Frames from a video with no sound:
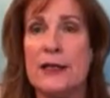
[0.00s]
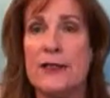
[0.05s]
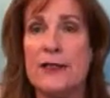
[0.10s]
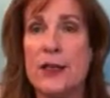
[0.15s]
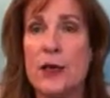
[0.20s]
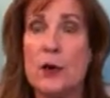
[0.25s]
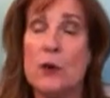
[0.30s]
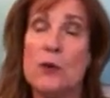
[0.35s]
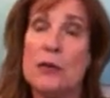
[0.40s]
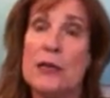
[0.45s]

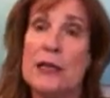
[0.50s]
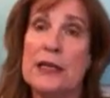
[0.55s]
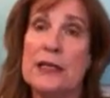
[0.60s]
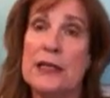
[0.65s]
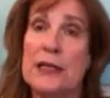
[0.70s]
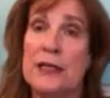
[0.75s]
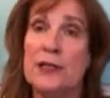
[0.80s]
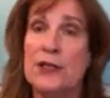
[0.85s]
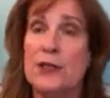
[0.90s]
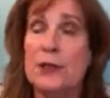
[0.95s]
So
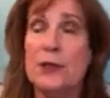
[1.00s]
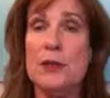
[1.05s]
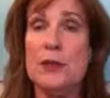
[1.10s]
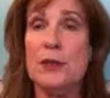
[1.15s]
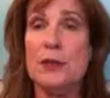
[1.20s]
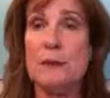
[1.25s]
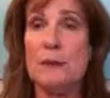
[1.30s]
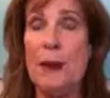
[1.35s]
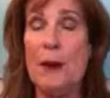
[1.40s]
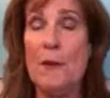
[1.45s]
let's just do
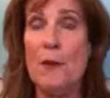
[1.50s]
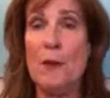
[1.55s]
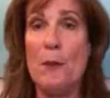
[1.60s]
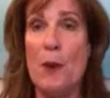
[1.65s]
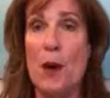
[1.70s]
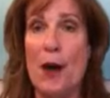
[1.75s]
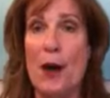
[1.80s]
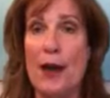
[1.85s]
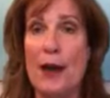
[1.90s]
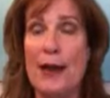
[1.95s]
this about the
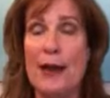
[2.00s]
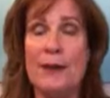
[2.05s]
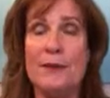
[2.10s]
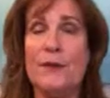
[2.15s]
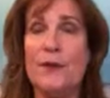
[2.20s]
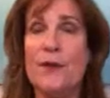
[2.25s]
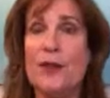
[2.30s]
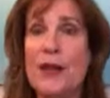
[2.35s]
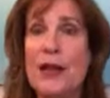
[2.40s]
body.